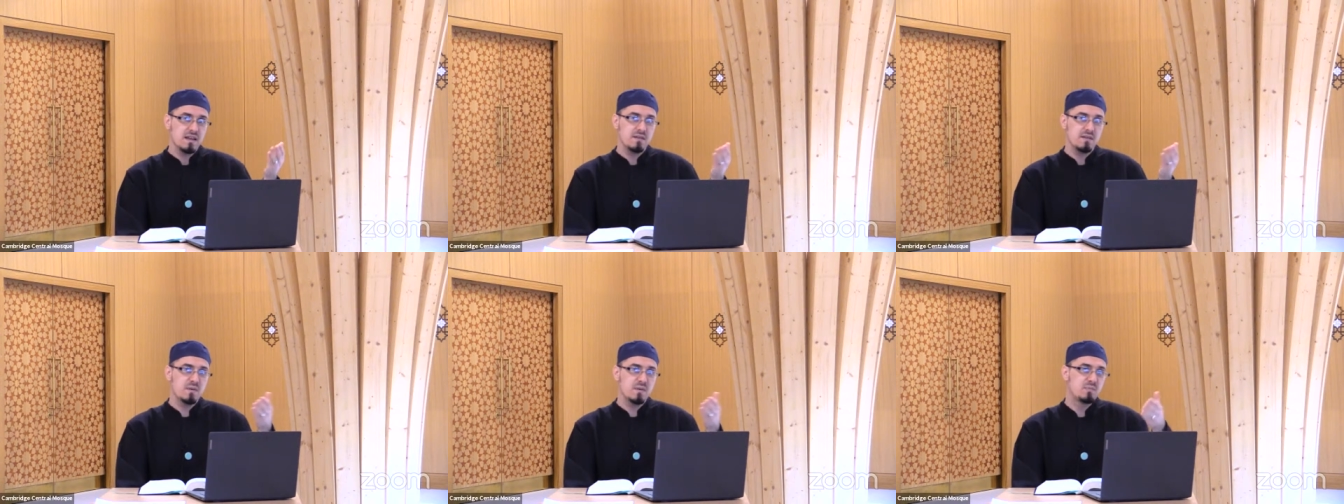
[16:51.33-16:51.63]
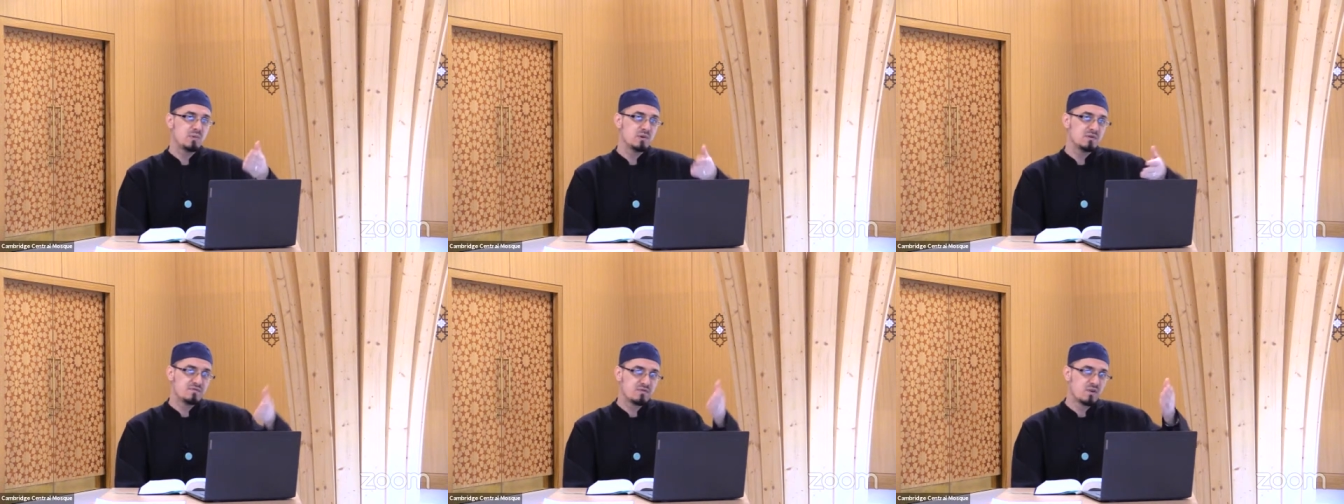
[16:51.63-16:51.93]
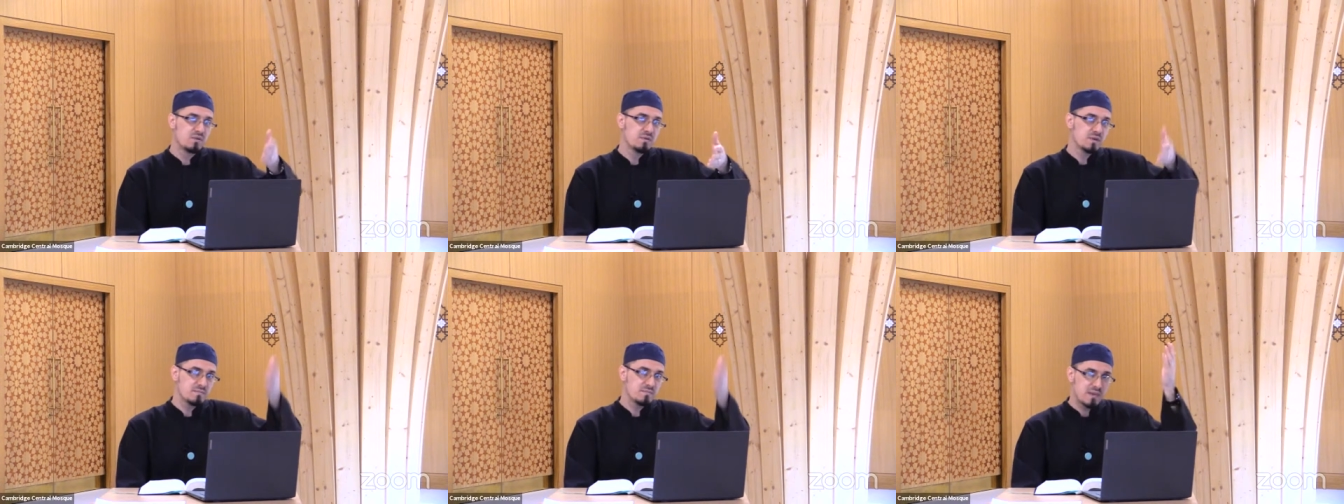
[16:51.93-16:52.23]
they were put
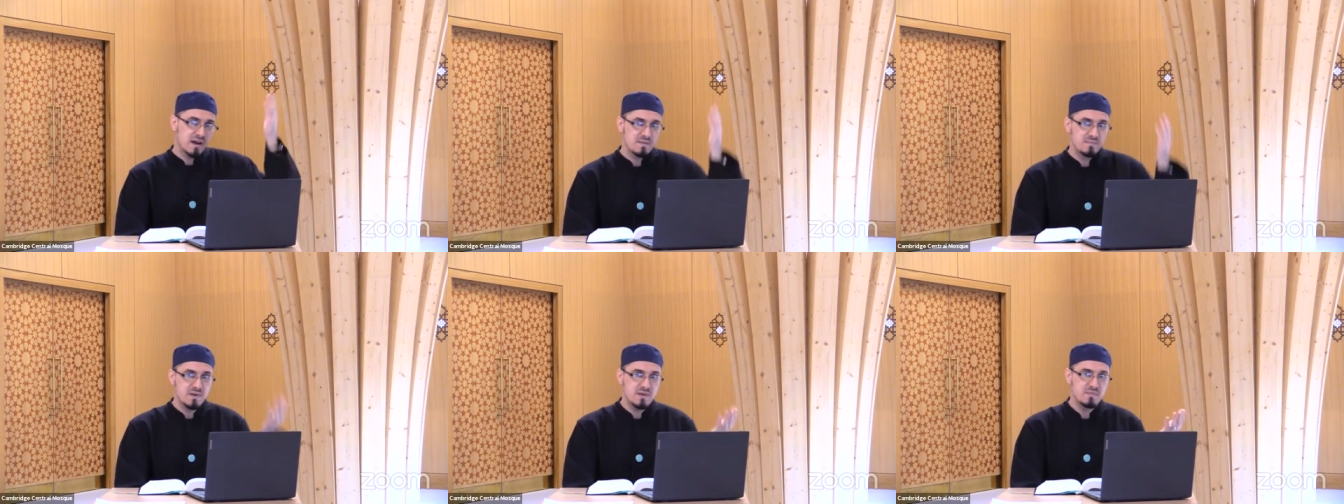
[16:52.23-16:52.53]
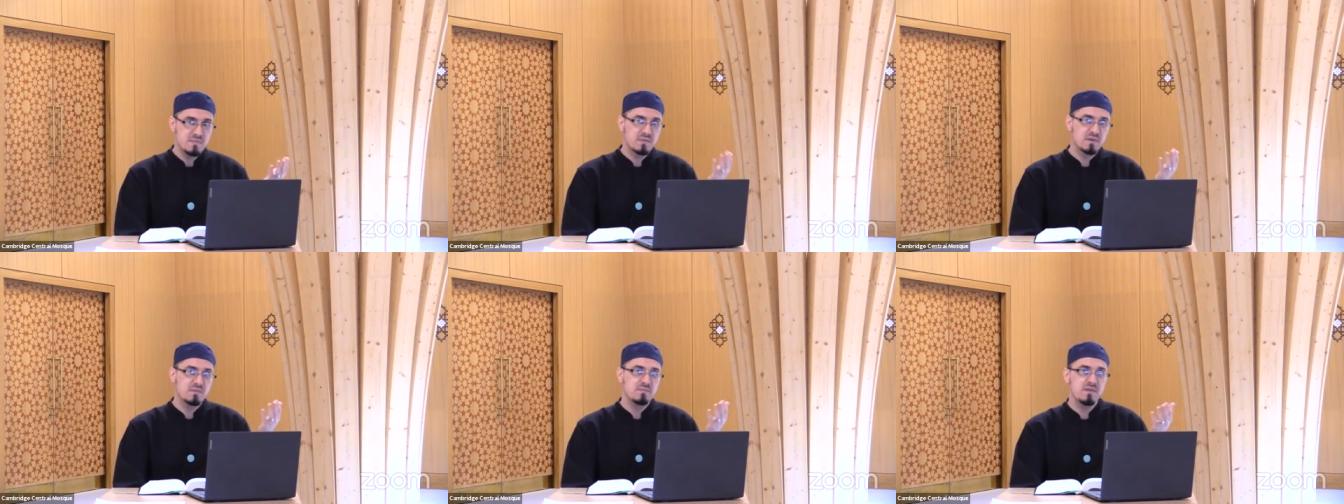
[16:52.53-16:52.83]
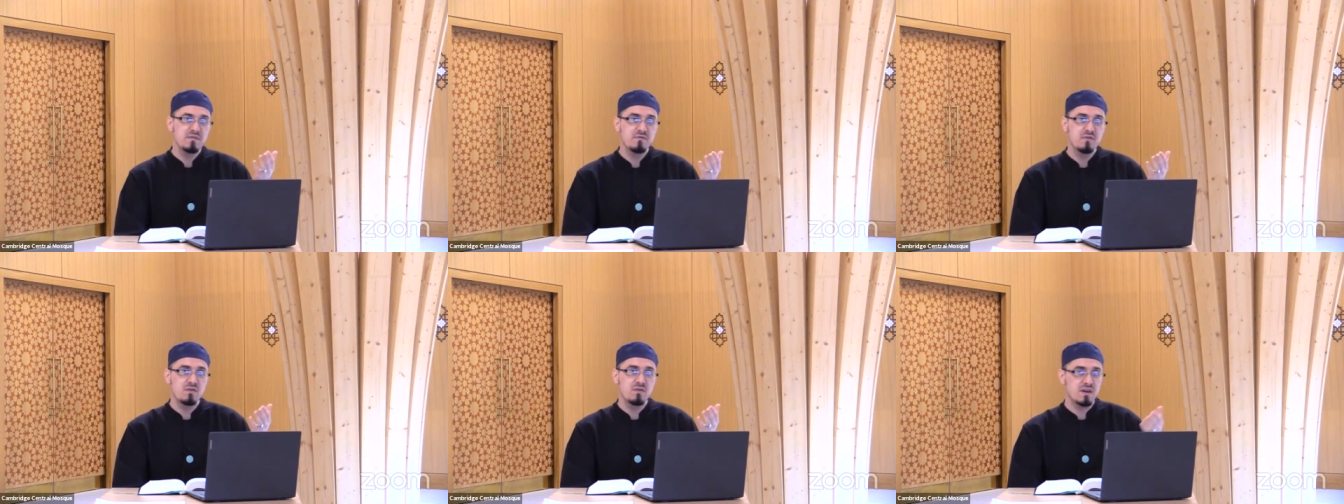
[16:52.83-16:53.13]
forward by people
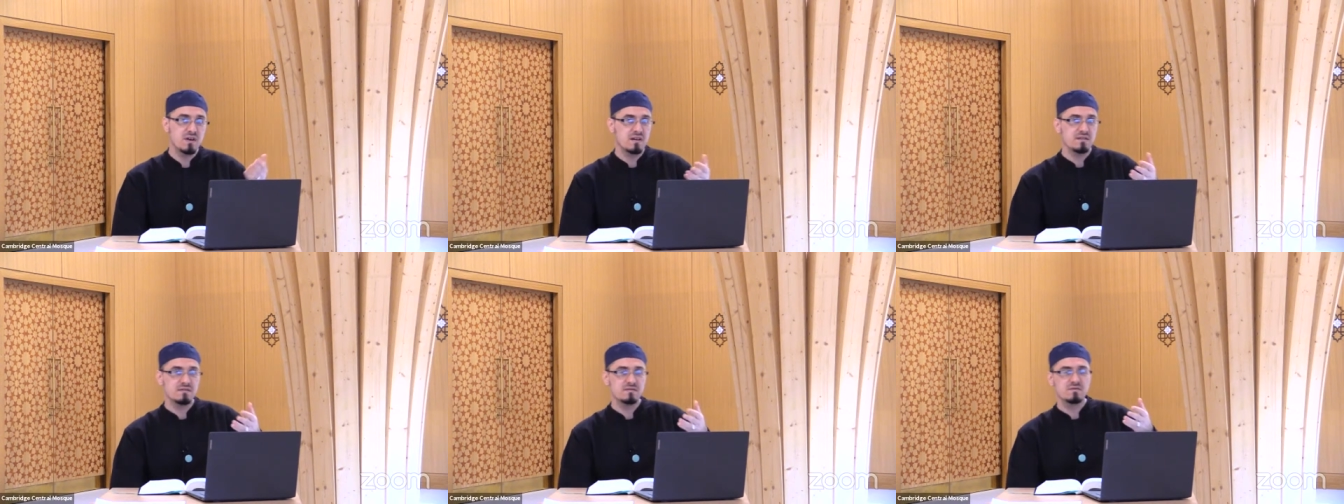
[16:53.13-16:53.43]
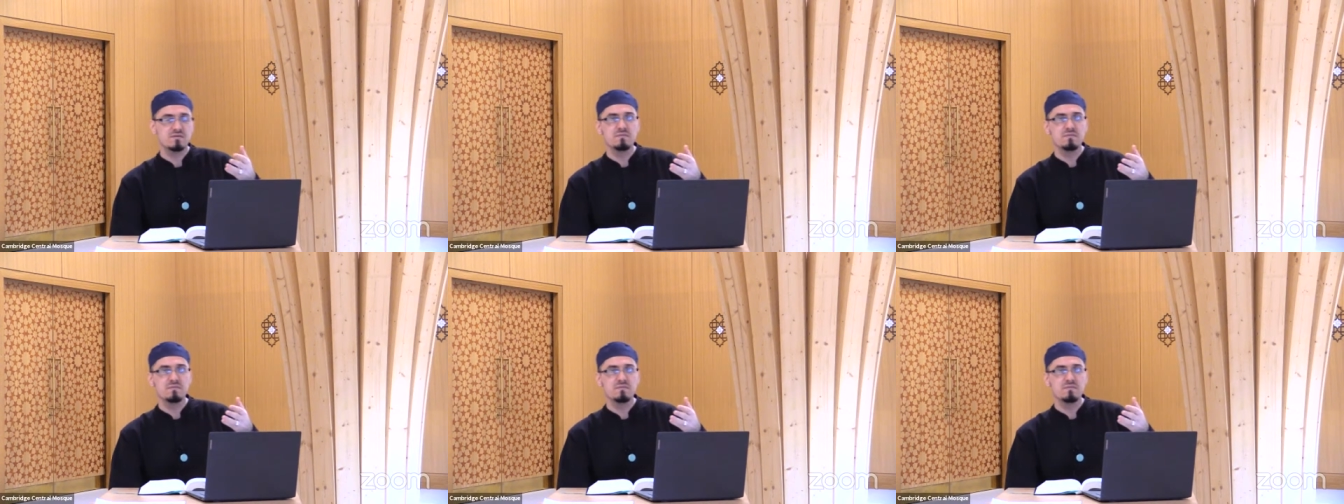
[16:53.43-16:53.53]
before us.